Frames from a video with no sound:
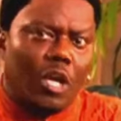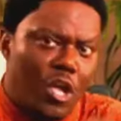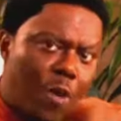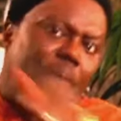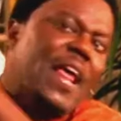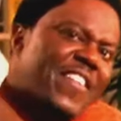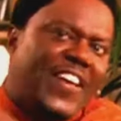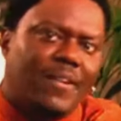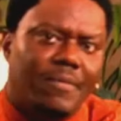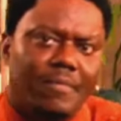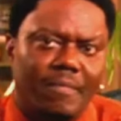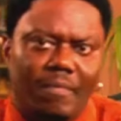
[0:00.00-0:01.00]
You believe it?
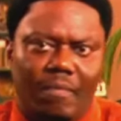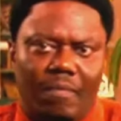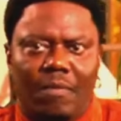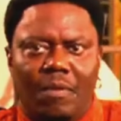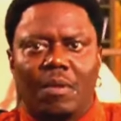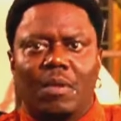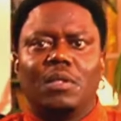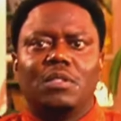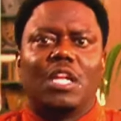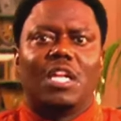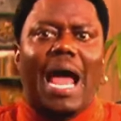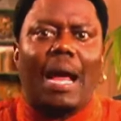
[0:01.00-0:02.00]

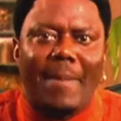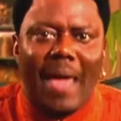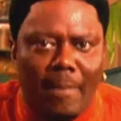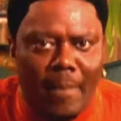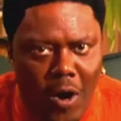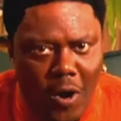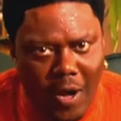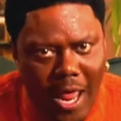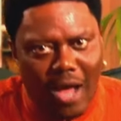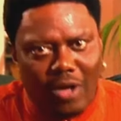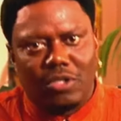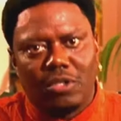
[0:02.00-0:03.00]
Lock me up my own
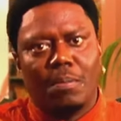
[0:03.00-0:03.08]
house